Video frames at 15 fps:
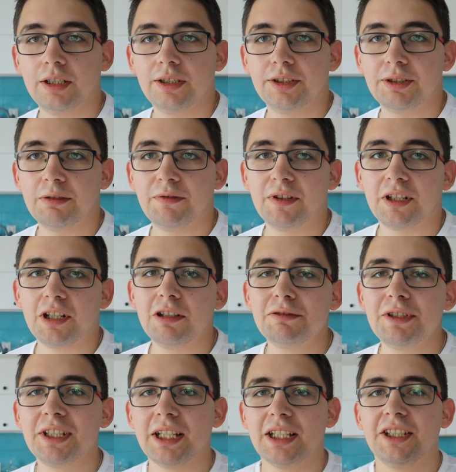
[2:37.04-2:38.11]
So for
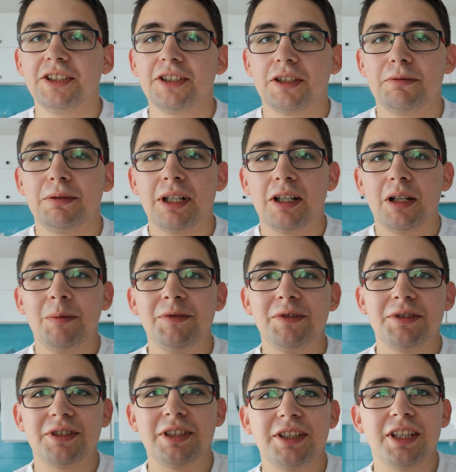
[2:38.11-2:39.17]
coding editor we are
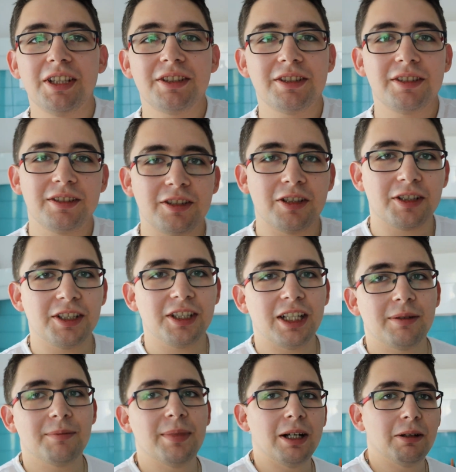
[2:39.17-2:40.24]
obviously not talking
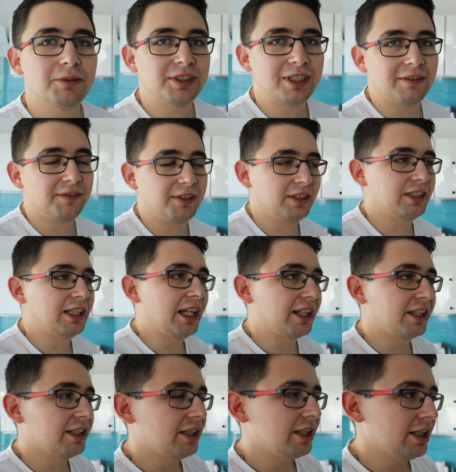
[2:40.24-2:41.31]
about something
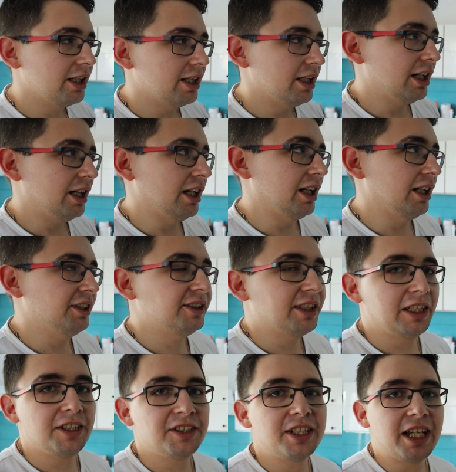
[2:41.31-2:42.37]
like
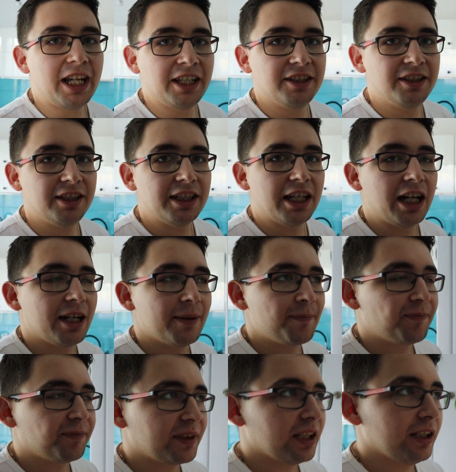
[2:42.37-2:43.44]
IntelliJ IDEA
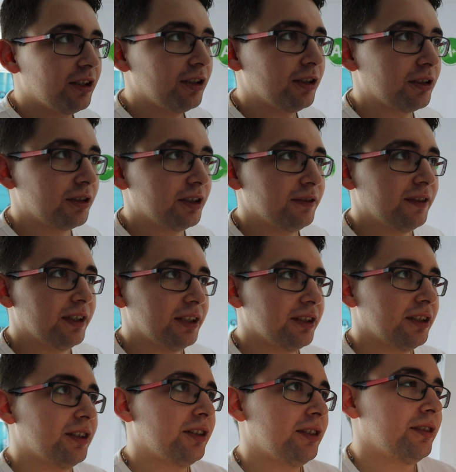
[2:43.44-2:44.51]
or even
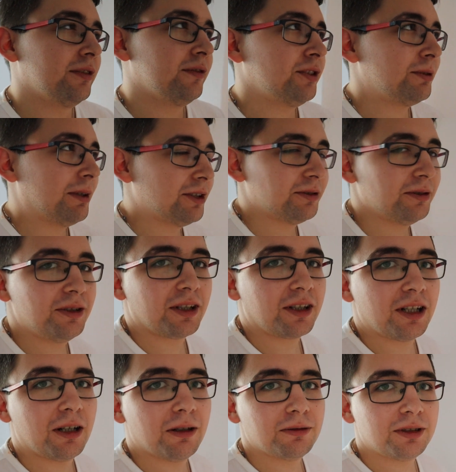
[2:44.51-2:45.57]
Visual Studio
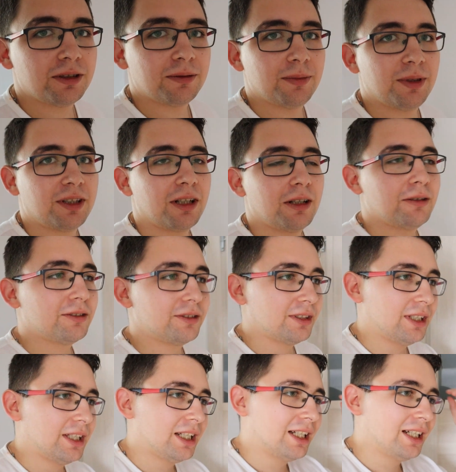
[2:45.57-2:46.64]
Code, because
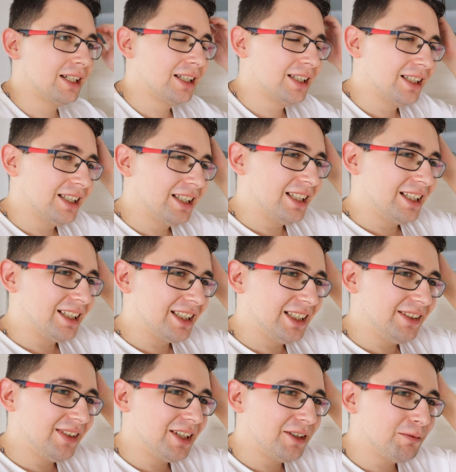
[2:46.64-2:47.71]

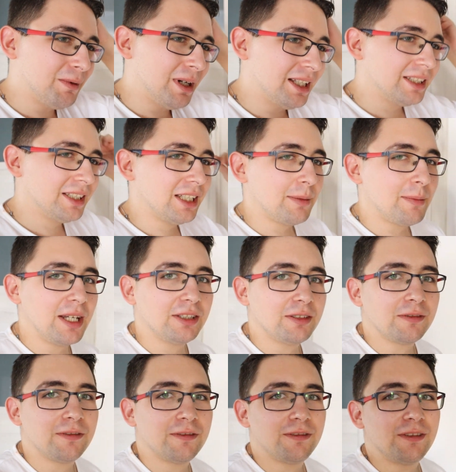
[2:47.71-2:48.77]
given 1 GB
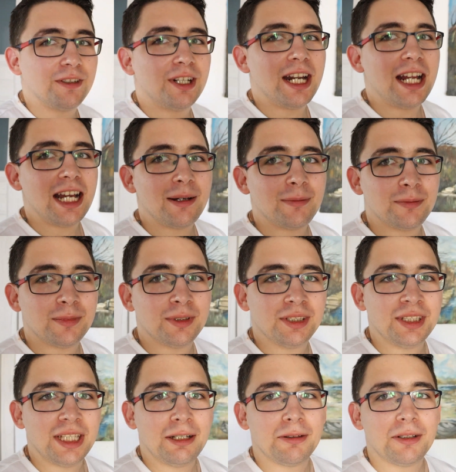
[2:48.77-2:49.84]
of RAM
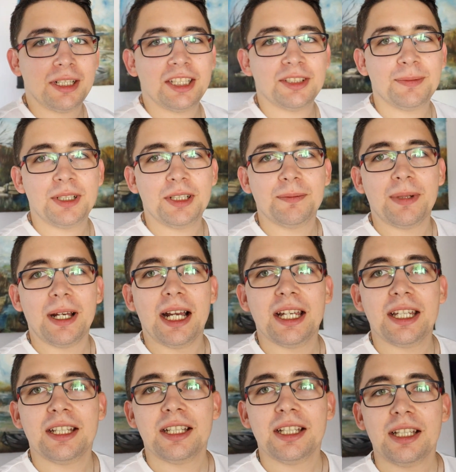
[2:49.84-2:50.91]
in our Raspberry
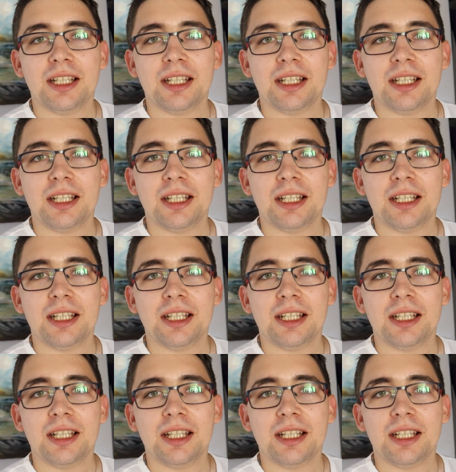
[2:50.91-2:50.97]
Pi,